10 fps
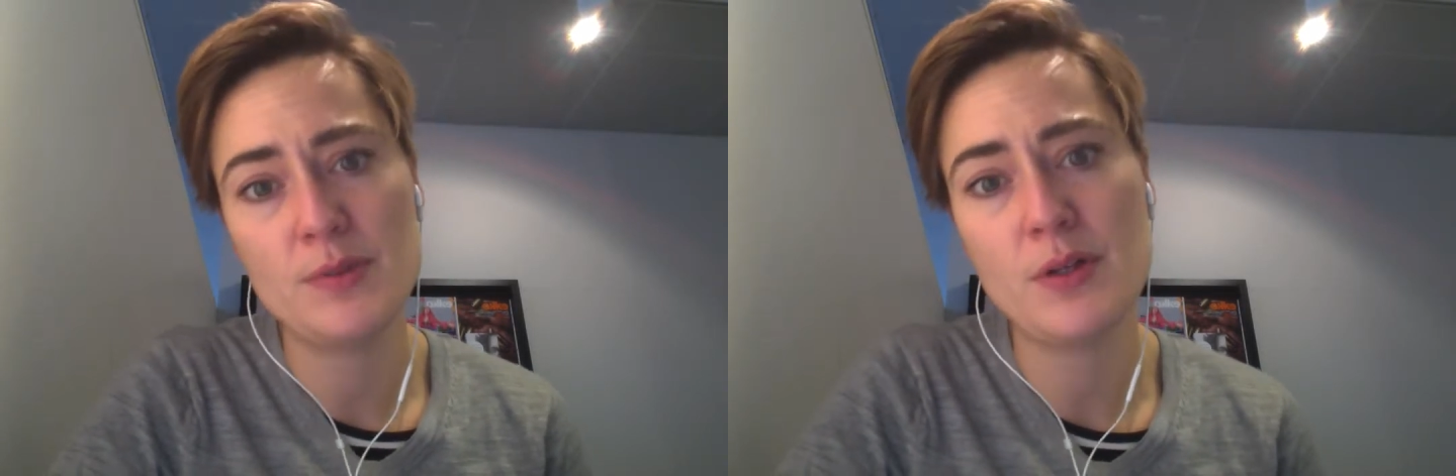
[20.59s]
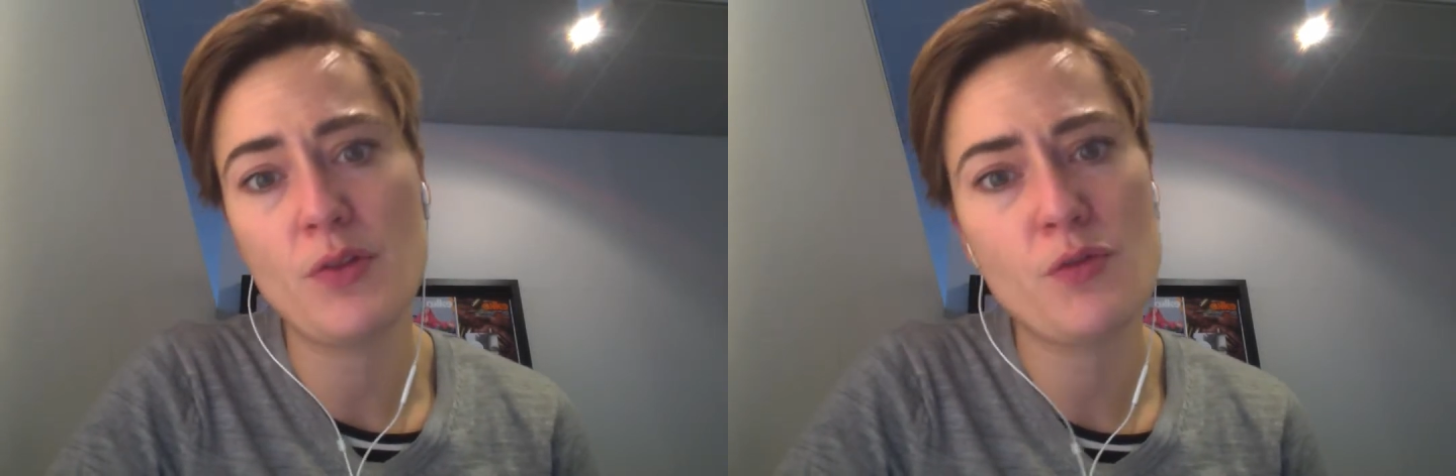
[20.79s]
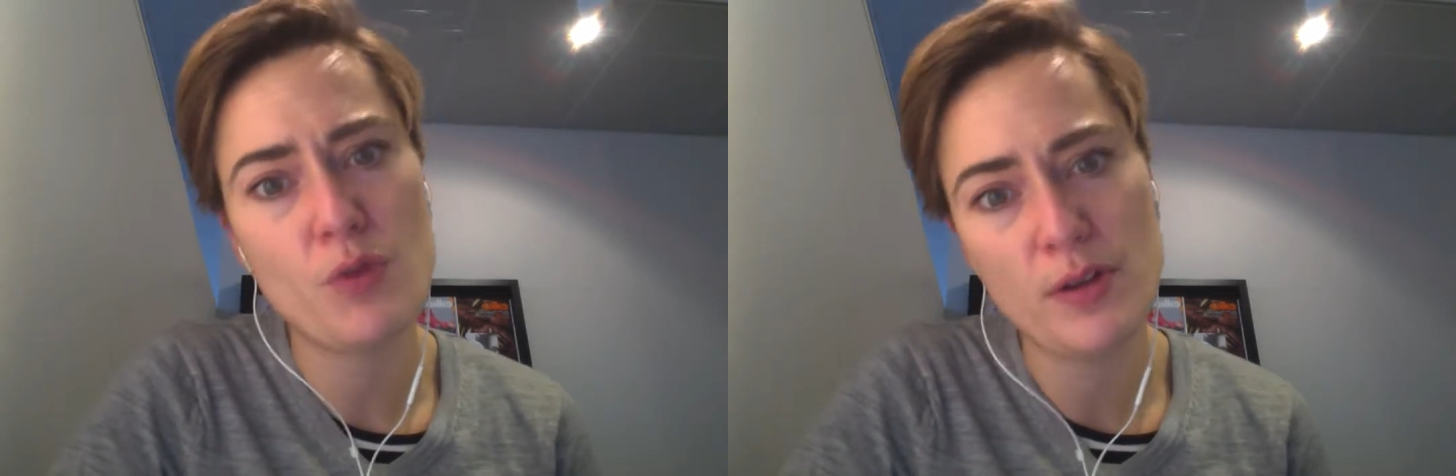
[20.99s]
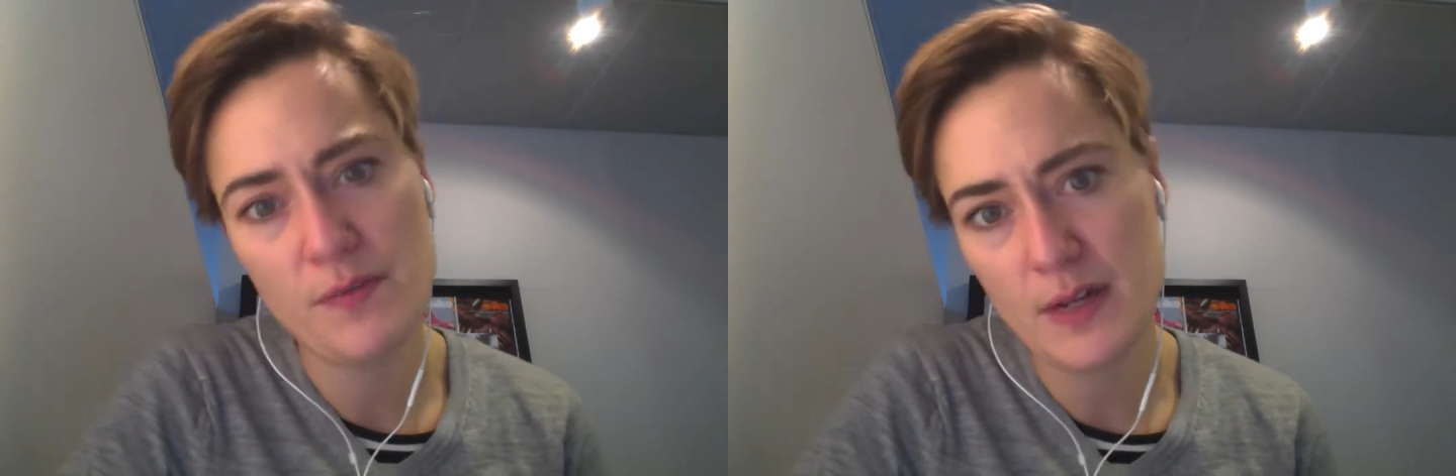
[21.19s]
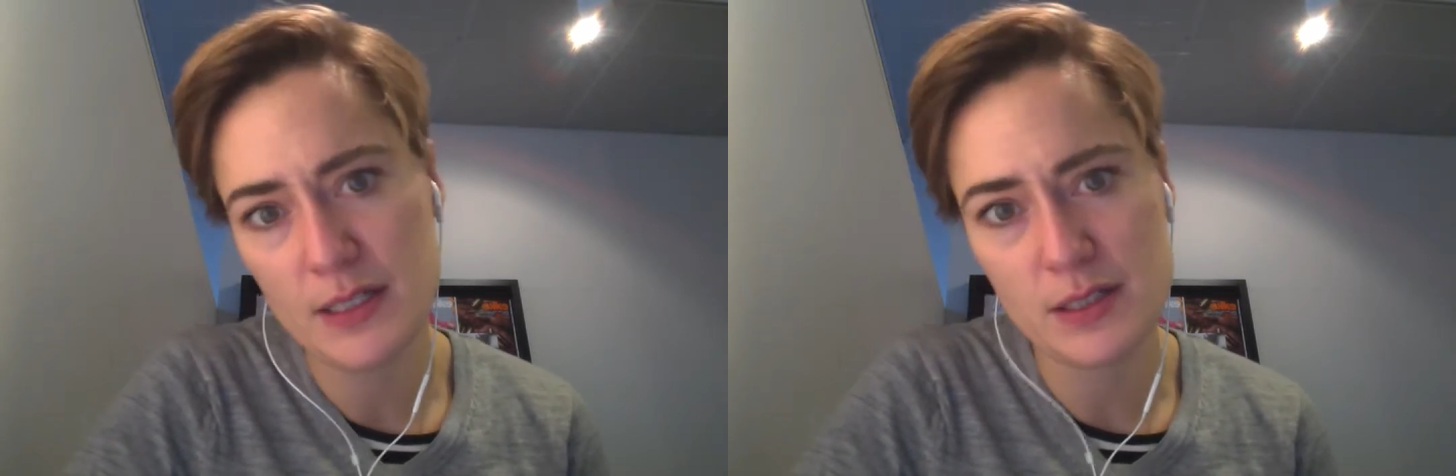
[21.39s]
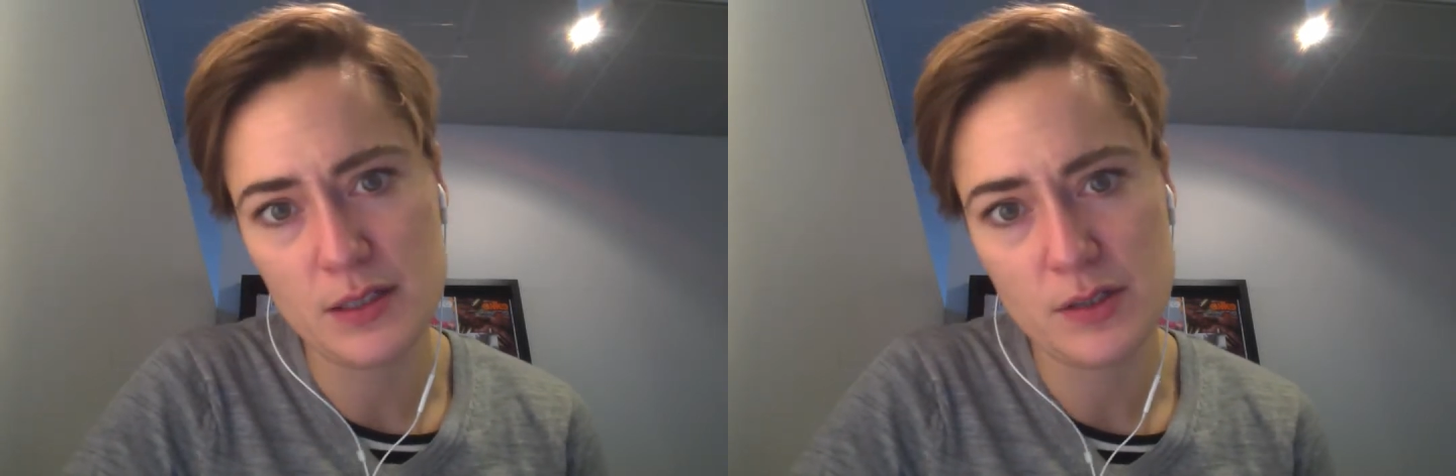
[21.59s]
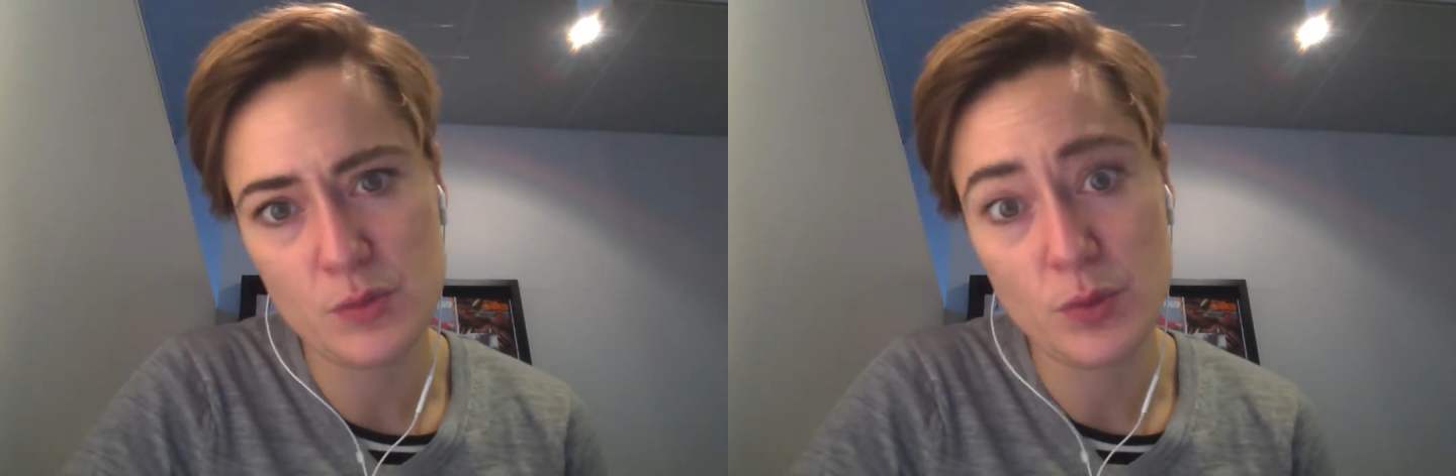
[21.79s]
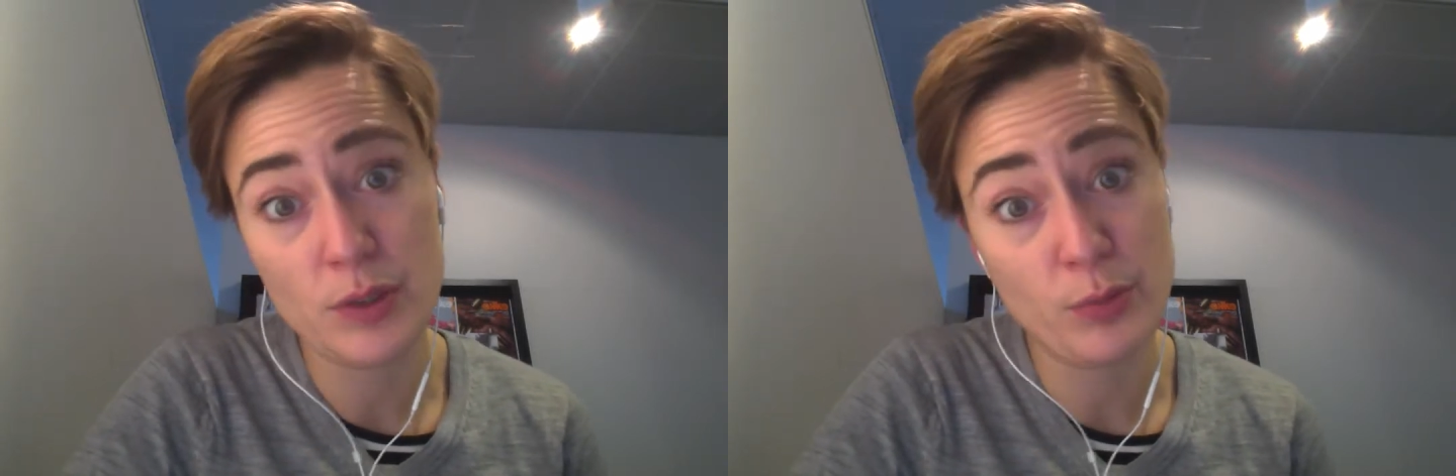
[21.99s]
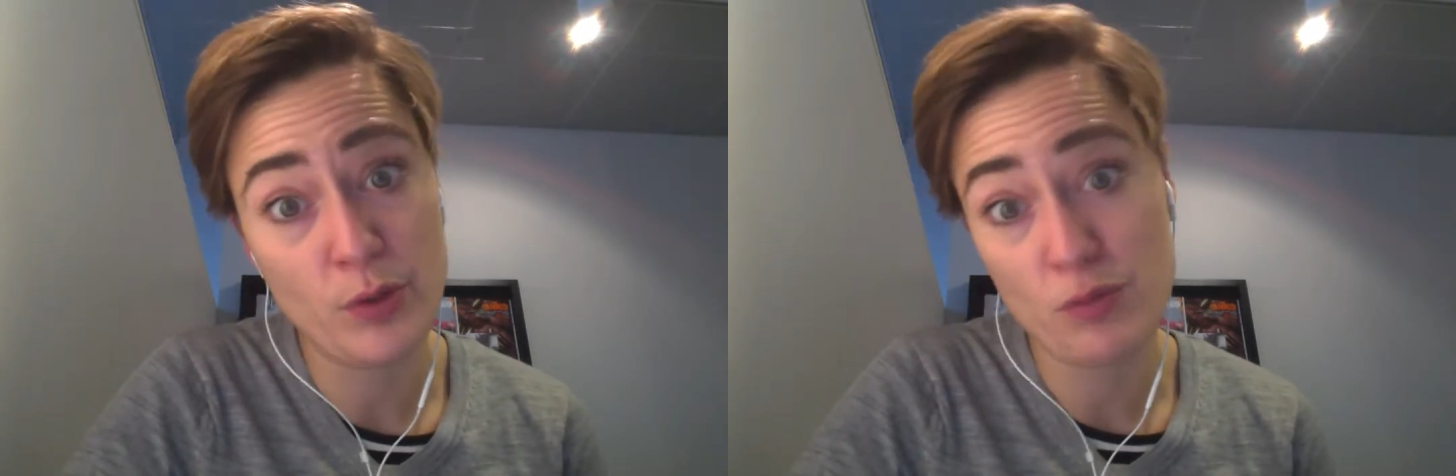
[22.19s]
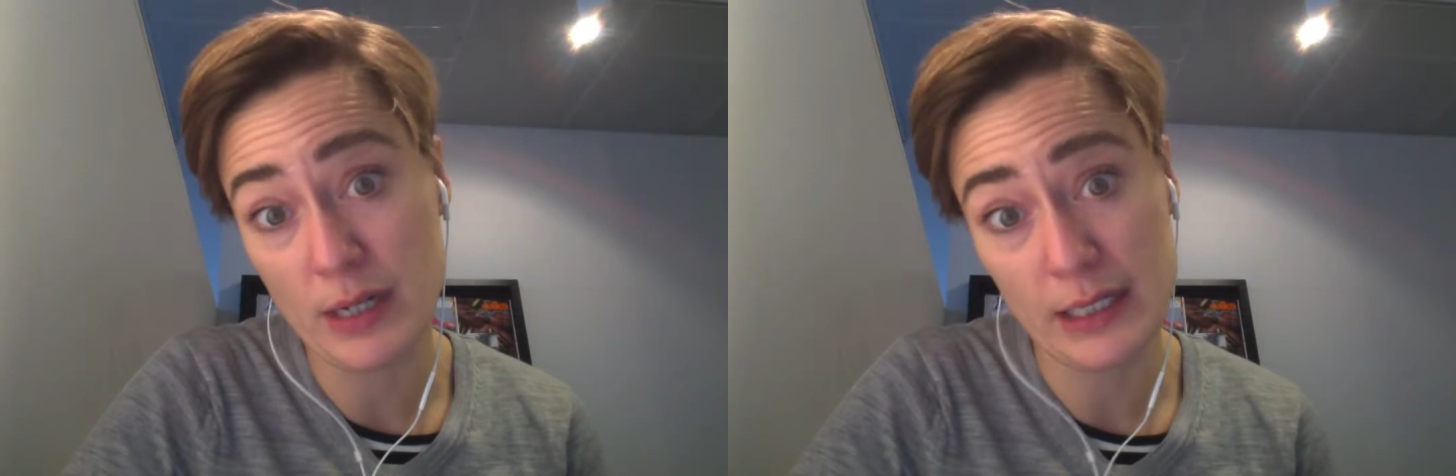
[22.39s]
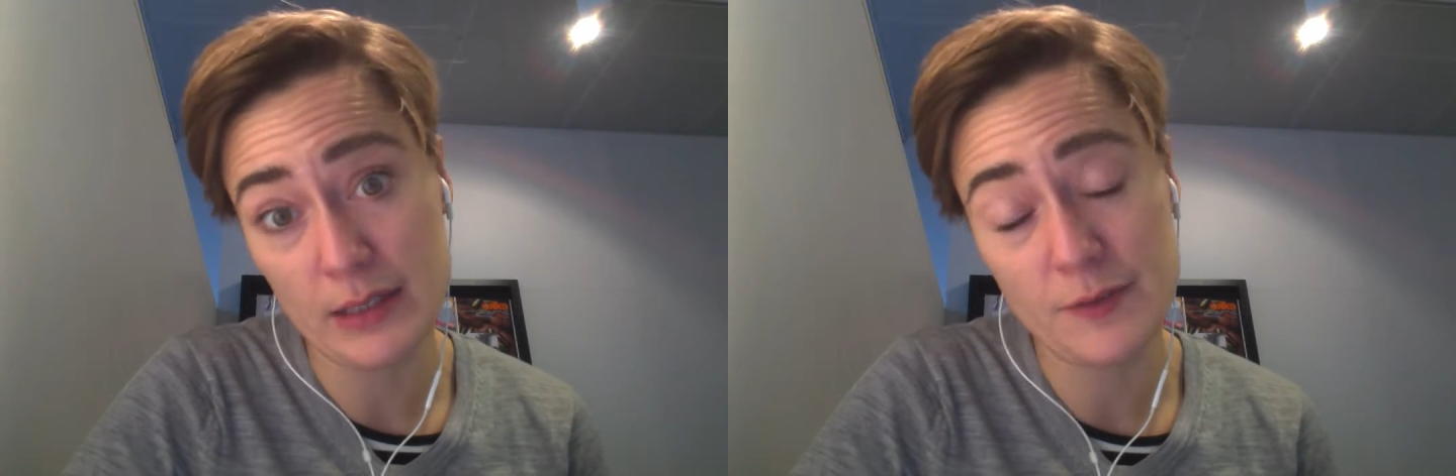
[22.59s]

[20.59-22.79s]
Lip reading: there are 3 phases when we write.